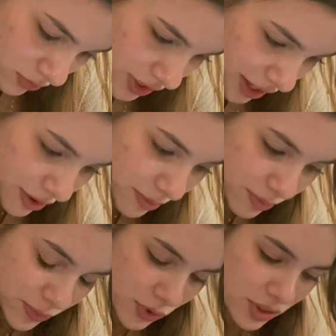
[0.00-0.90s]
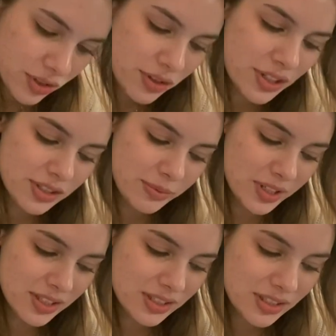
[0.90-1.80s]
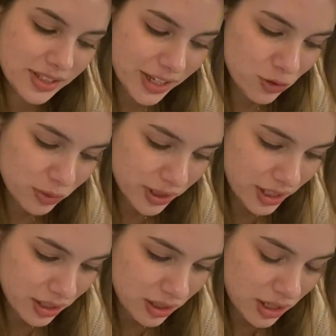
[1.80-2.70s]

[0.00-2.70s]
Okay, so these are the things I'm gonna schedule in.